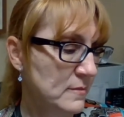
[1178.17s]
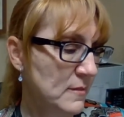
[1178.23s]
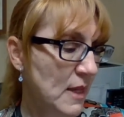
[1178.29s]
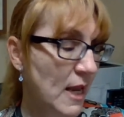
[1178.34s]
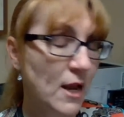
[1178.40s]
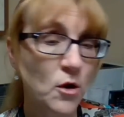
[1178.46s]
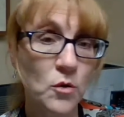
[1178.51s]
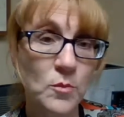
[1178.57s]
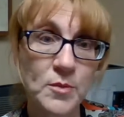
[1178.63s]

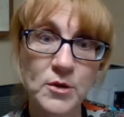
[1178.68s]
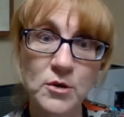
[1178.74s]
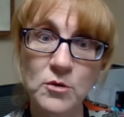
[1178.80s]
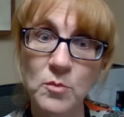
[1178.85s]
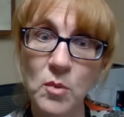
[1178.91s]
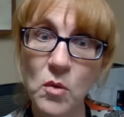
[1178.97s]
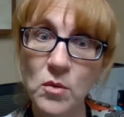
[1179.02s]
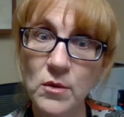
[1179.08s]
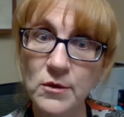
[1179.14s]
I hope you're a
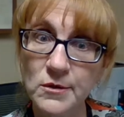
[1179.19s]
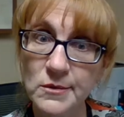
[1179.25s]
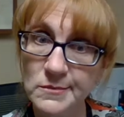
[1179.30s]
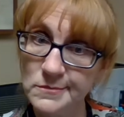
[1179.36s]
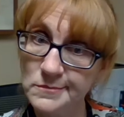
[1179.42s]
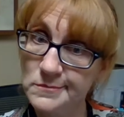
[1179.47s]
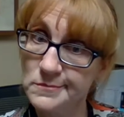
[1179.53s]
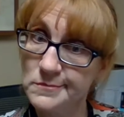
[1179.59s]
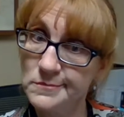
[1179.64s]
bowler.
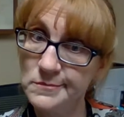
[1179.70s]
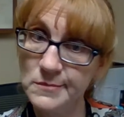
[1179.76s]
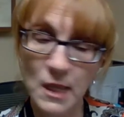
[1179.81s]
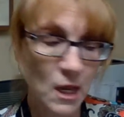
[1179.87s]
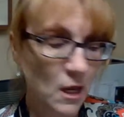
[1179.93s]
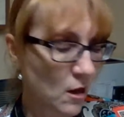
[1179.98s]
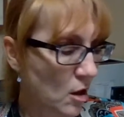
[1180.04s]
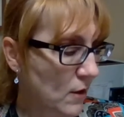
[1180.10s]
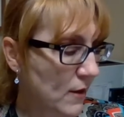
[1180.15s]

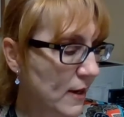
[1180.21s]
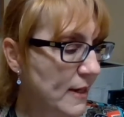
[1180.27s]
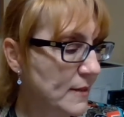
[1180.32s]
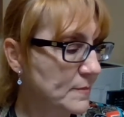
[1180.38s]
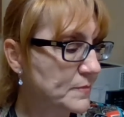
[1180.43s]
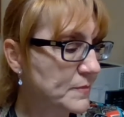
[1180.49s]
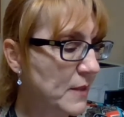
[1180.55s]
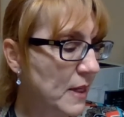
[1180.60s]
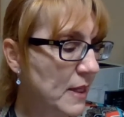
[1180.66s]
All
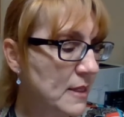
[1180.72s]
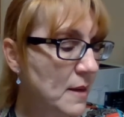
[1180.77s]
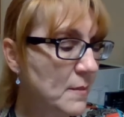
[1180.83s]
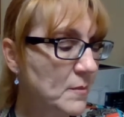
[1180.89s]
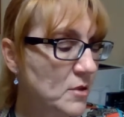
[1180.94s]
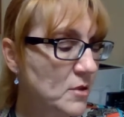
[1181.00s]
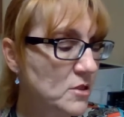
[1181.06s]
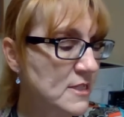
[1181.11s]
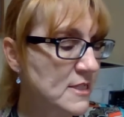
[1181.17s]
right,
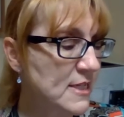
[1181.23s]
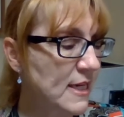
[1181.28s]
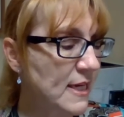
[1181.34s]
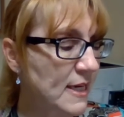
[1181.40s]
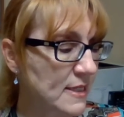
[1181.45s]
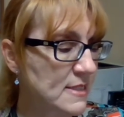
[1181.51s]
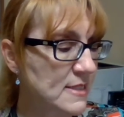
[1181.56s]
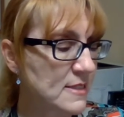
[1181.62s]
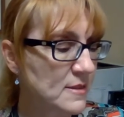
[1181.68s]
number
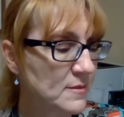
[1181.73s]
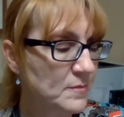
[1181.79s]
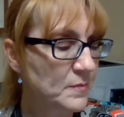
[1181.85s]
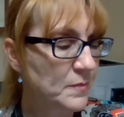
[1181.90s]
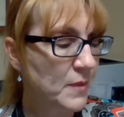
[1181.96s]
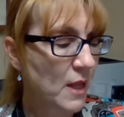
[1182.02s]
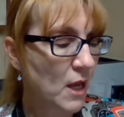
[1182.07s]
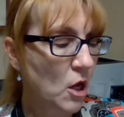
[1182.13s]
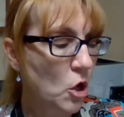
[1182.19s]
6.
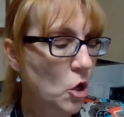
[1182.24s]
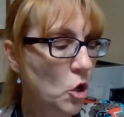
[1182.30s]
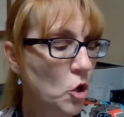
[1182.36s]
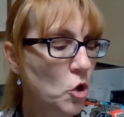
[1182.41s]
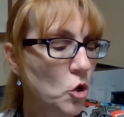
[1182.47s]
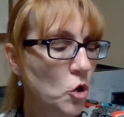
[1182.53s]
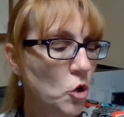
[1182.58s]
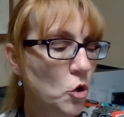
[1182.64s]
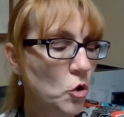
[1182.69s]

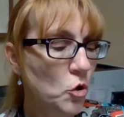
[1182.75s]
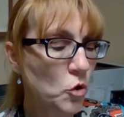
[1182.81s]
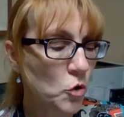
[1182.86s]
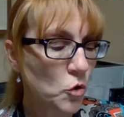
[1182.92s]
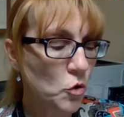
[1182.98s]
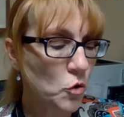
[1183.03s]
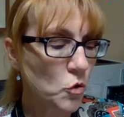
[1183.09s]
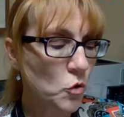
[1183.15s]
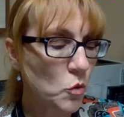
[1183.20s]

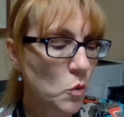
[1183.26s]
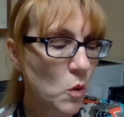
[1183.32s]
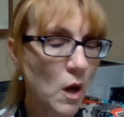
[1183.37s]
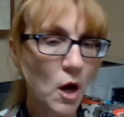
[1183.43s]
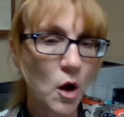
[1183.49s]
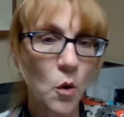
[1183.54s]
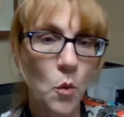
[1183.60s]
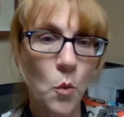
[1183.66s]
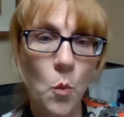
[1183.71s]
Who
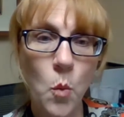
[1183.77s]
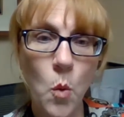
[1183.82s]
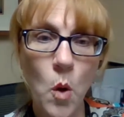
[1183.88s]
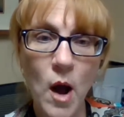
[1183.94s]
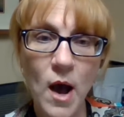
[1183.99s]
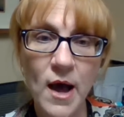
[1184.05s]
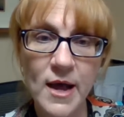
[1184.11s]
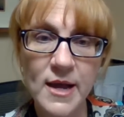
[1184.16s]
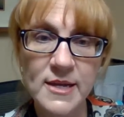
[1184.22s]

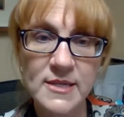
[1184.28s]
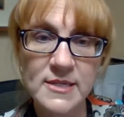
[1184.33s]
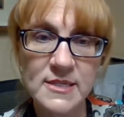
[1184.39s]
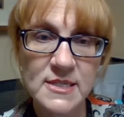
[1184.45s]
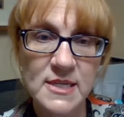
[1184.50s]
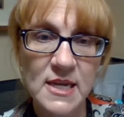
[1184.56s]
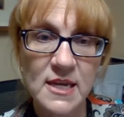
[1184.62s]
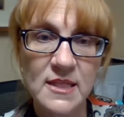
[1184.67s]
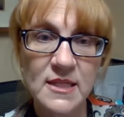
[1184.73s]

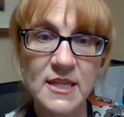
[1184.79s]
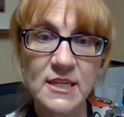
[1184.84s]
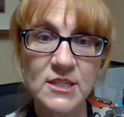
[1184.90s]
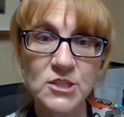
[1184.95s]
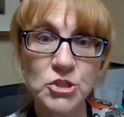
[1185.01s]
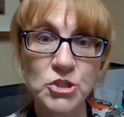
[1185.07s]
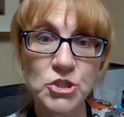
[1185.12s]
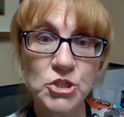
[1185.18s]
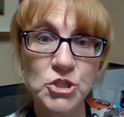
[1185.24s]
was
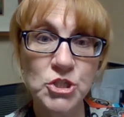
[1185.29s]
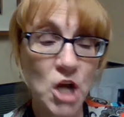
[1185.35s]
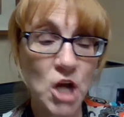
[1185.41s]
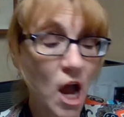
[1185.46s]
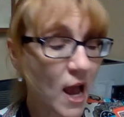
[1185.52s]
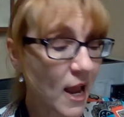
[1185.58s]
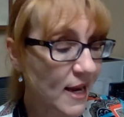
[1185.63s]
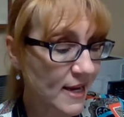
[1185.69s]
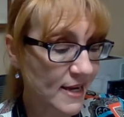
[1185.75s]
the
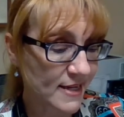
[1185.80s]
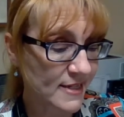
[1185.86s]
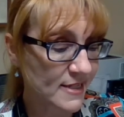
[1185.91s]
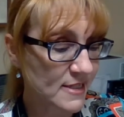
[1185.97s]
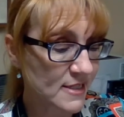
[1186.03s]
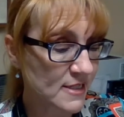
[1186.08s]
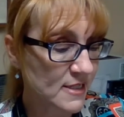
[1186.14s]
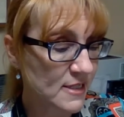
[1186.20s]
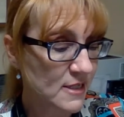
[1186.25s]

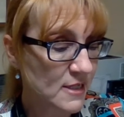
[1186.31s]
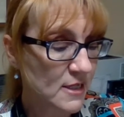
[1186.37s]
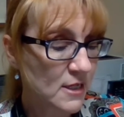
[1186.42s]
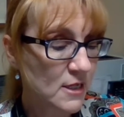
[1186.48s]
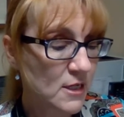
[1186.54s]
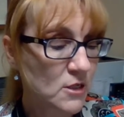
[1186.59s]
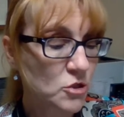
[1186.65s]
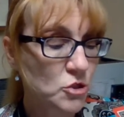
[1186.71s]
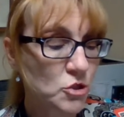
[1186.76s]
giant
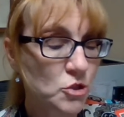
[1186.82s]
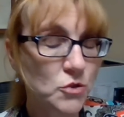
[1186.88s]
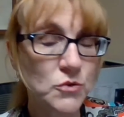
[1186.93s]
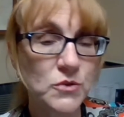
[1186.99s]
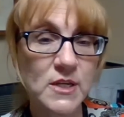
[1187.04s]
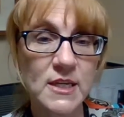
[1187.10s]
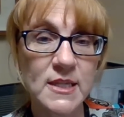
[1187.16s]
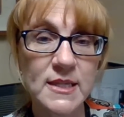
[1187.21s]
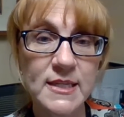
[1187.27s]
to
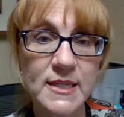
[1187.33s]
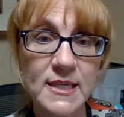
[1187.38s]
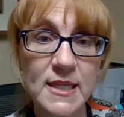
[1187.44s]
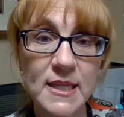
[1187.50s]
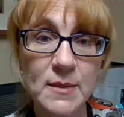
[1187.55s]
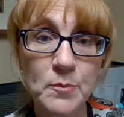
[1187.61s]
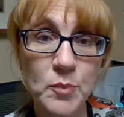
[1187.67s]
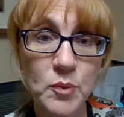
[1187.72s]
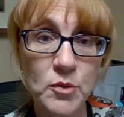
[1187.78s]
the
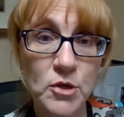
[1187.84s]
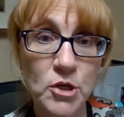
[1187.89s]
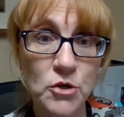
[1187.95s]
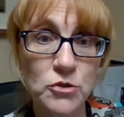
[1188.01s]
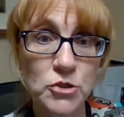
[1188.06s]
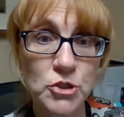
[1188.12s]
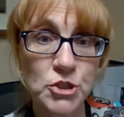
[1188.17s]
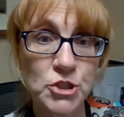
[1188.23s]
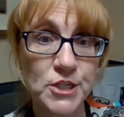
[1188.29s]

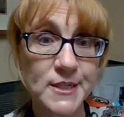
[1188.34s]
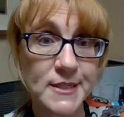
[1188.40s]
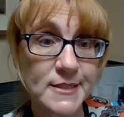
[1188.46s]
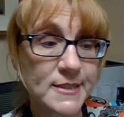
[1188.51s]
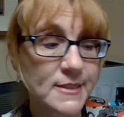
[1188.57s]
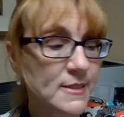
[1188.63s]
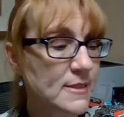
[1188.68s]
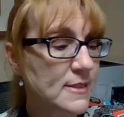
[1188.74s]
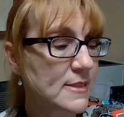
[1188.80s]

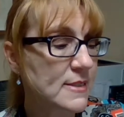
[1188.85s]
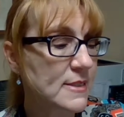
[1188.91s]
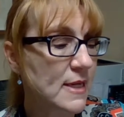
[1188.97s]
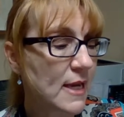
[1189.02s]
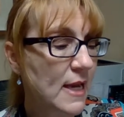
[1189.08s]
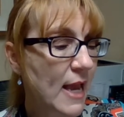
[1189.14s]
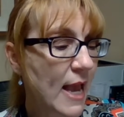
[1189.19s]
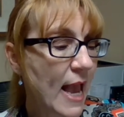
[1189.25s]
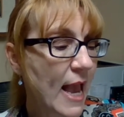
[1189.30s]
Lilliputians
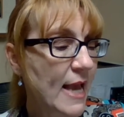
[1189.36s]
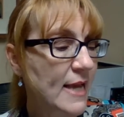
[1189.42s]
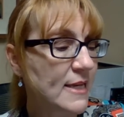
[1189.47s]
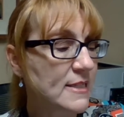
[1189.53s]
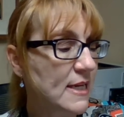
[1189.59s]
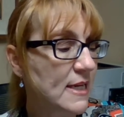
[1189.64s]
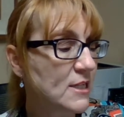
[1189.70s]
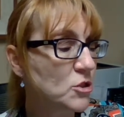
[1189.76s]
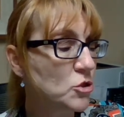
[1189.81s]

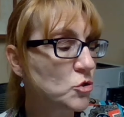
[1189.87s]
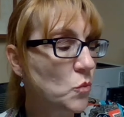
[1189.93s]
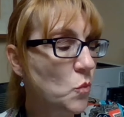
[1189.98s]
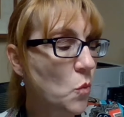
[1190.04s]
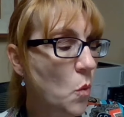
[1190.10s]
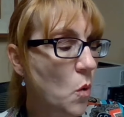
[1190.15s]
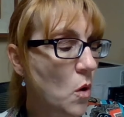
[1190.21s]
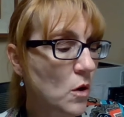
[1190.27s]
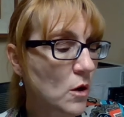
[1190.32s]
and a
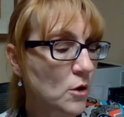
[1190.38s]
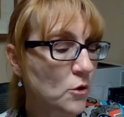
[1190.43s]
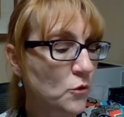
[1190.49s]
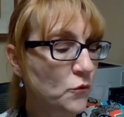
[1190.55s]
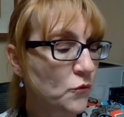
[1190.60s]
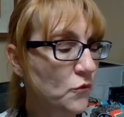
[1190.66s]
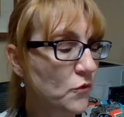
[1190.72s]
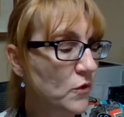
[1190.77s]
dwarf